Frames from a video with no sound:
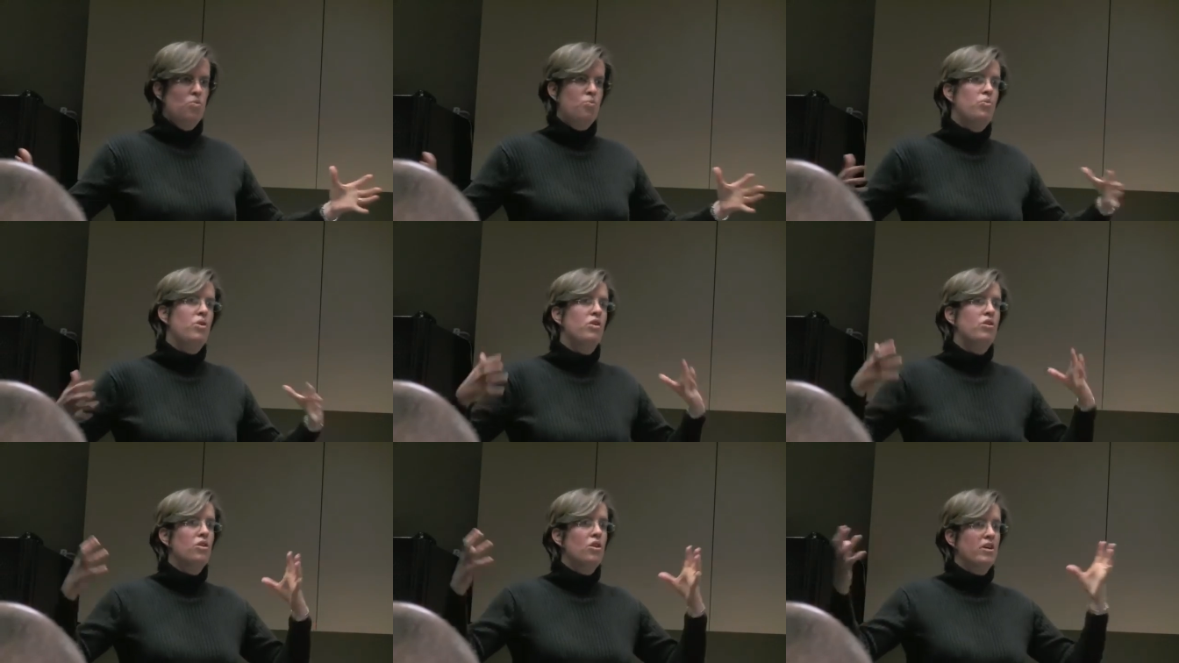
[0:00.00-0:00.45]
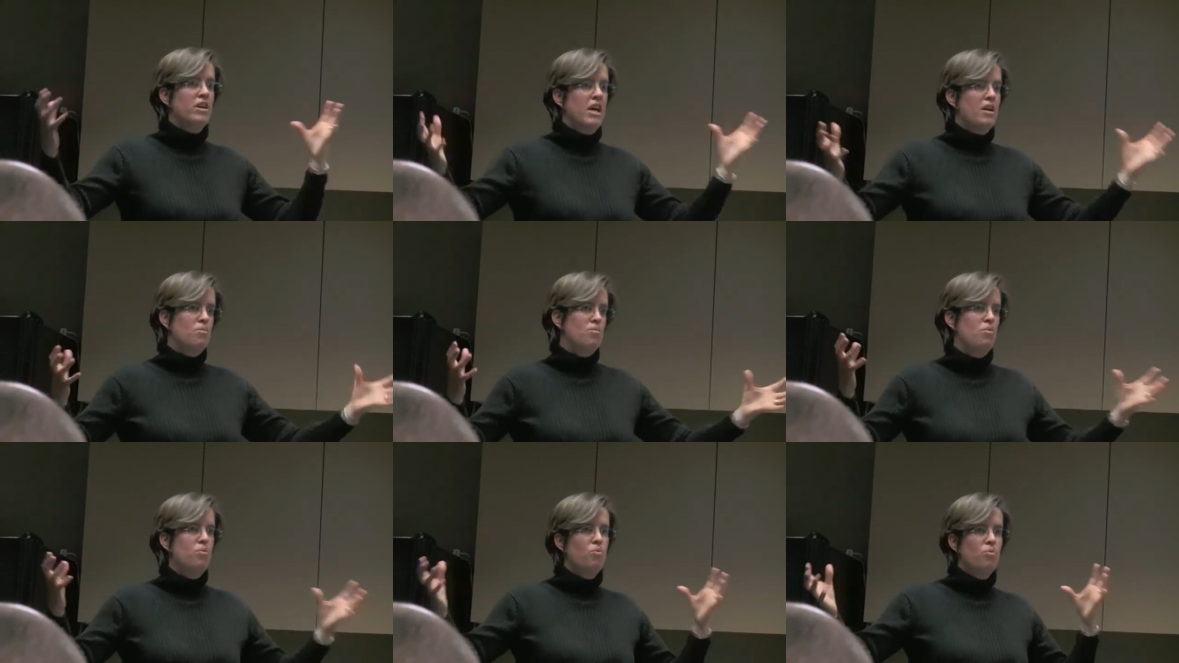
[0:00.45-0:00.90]
we're
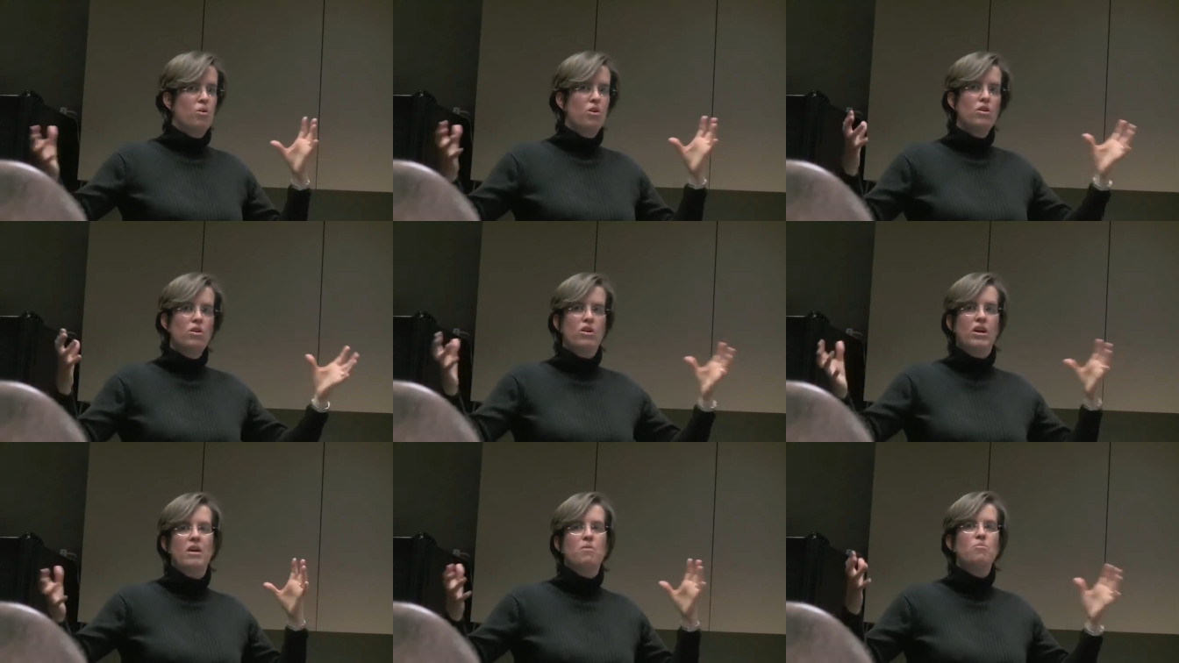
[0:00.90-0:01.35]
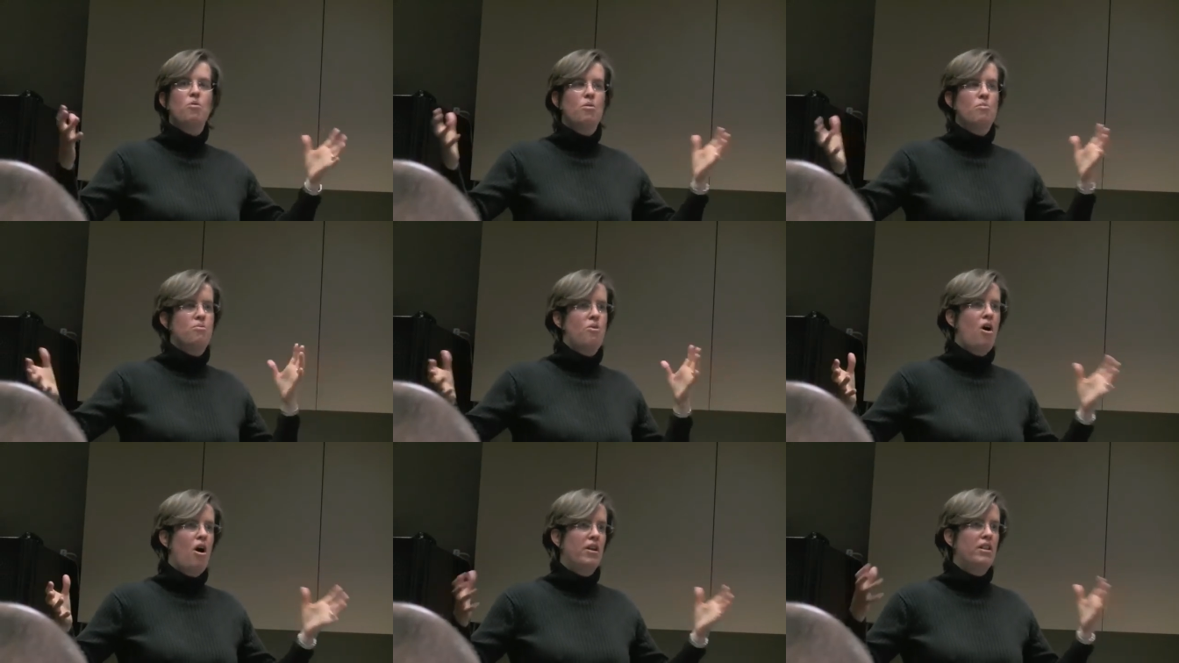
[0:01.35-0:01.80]
looking, we're looking more
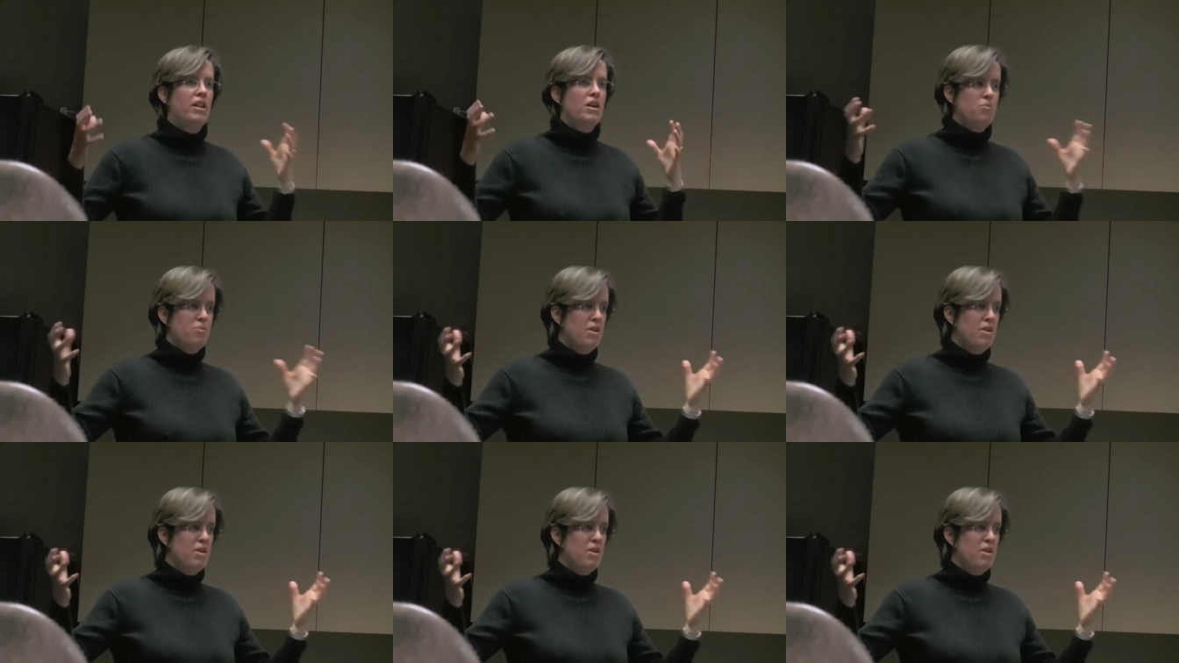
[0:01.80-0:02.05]
broadly.